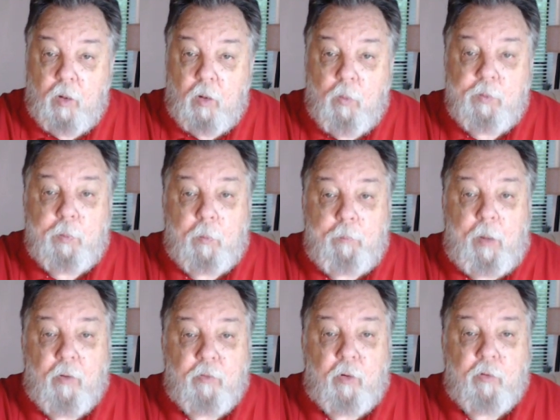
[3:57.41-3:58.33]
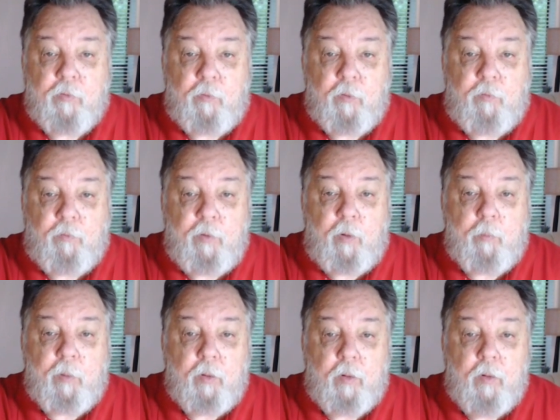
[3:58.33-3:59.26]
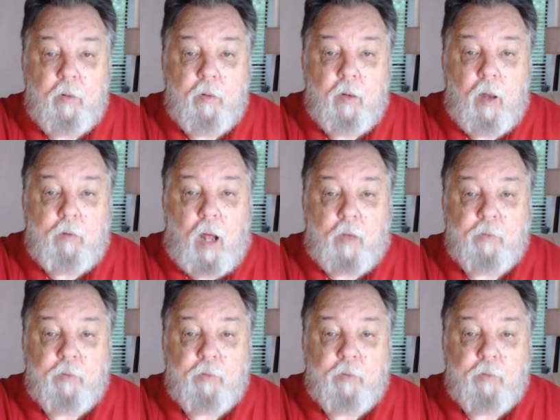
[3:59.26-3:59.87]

which prepares us for the fulfillment of God's